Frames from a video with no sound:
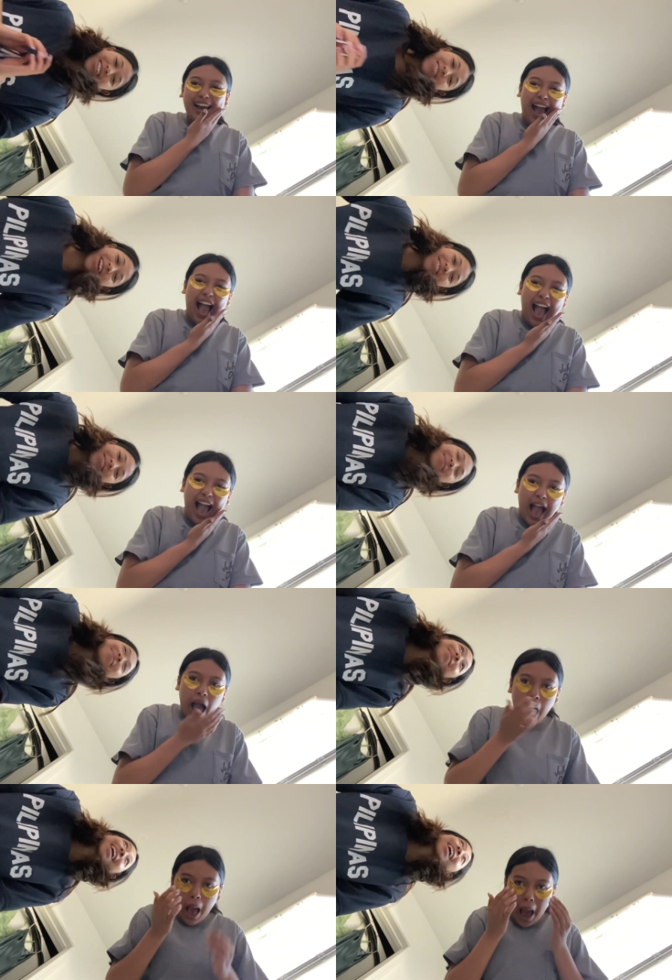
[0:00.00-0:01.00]
No, mind
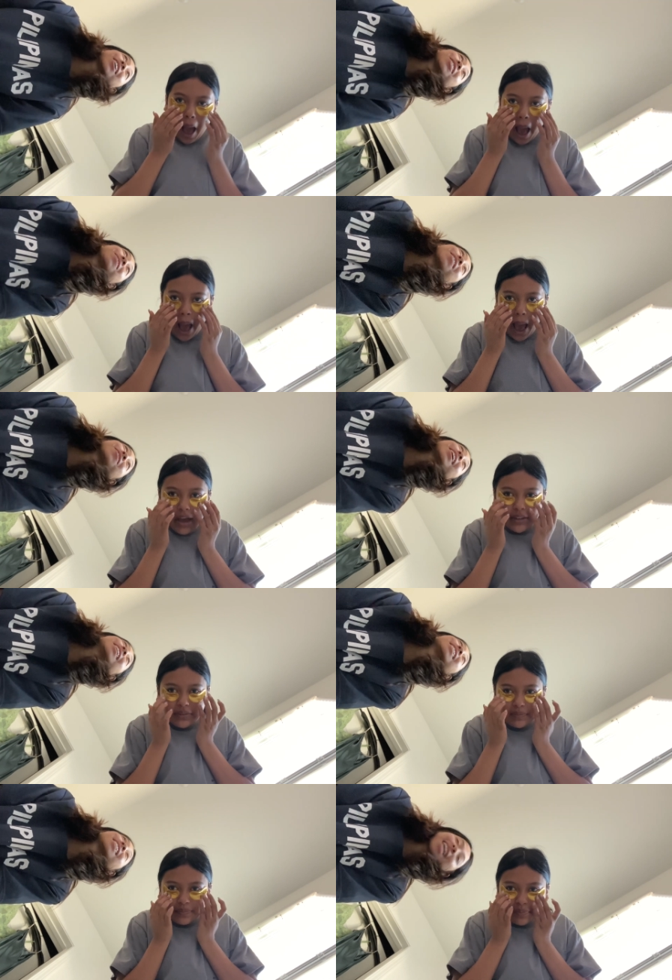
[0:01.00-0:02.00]
my hair and my
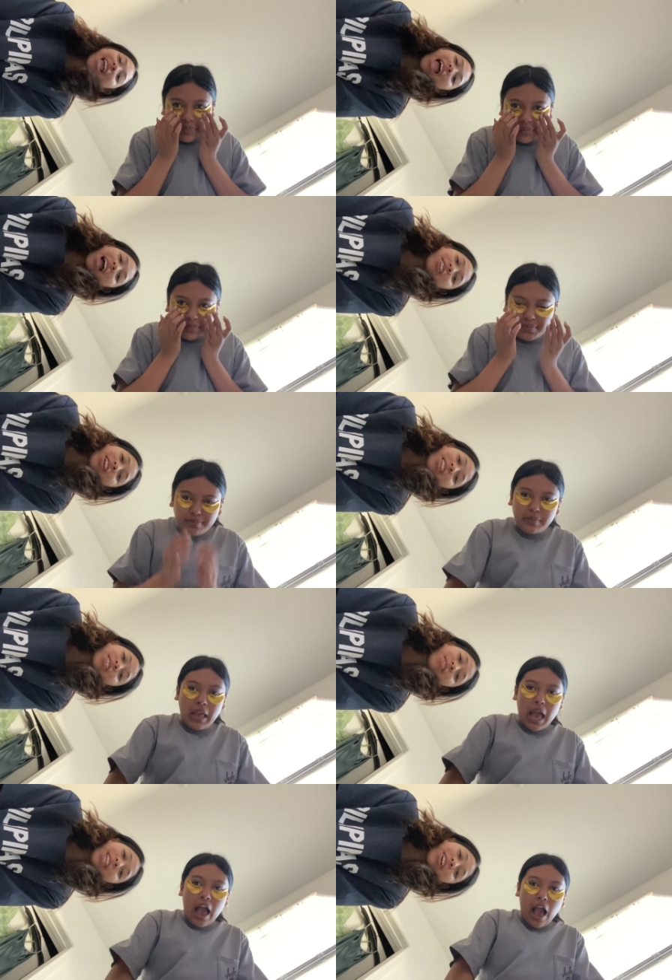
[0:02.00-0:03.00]
face. Jayla's
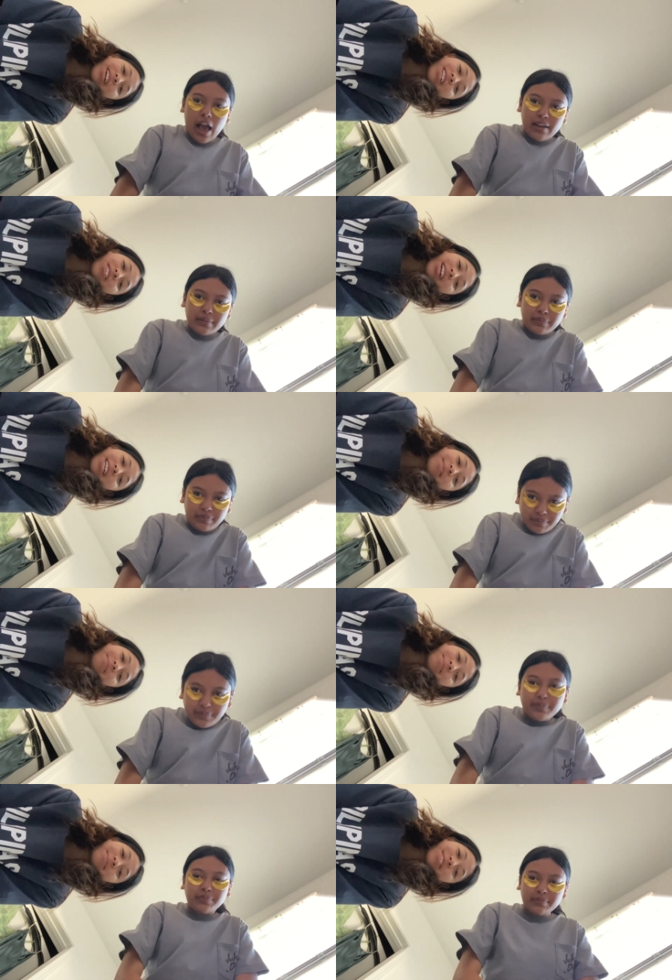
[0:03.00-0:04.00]
over there getting ready.
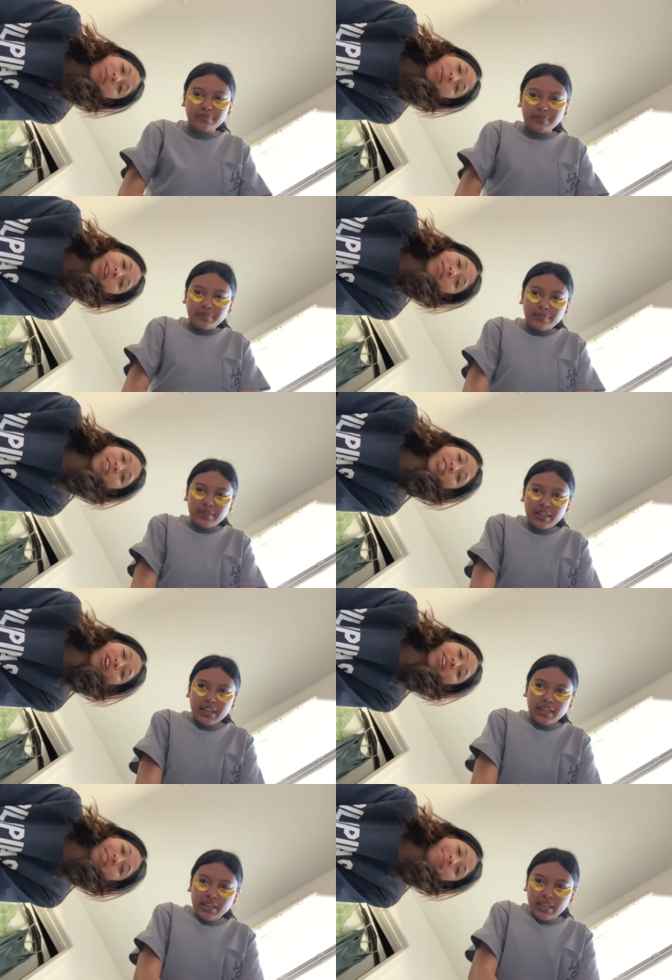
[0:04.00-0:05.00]
Mm -hmm. We're waiting for
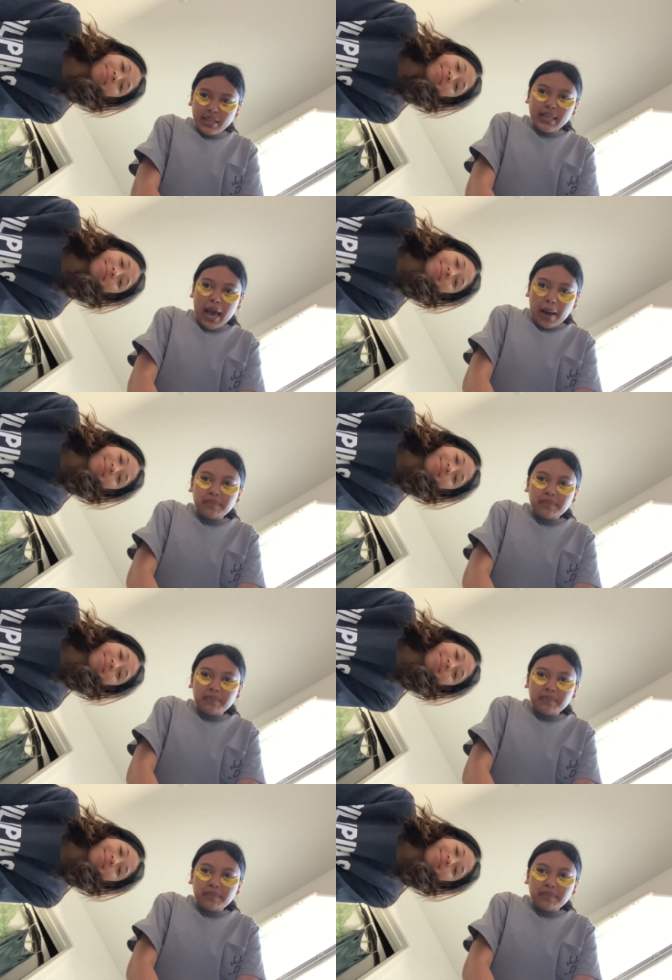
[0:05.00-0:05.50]
Gianna. Yeah.